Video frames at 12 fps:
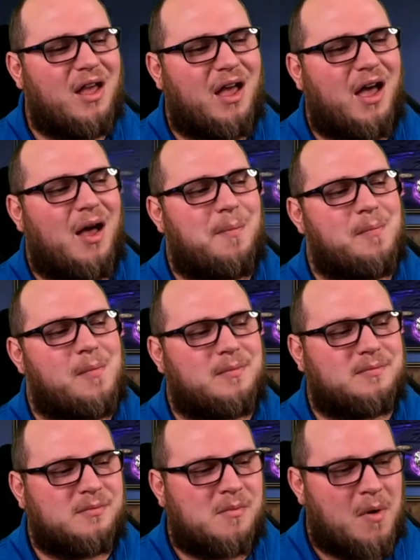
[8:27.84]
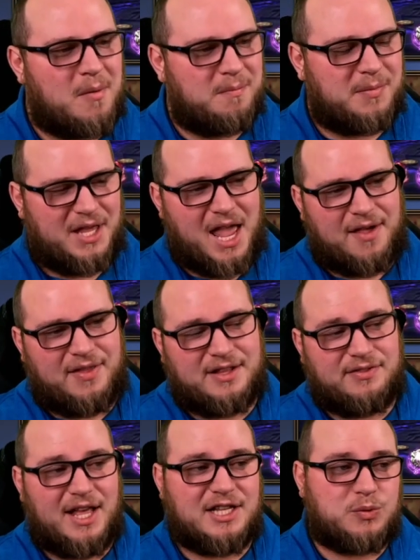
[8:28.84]
But yeah,
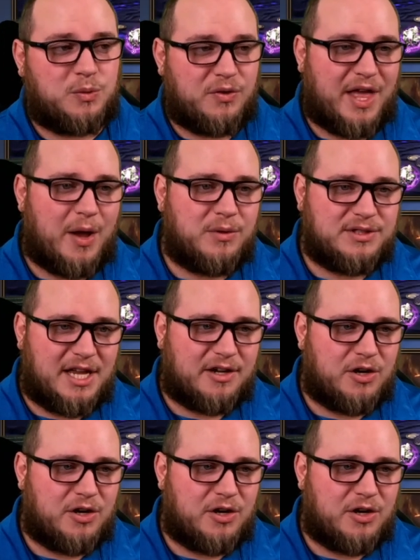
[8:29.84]
that's where that one's at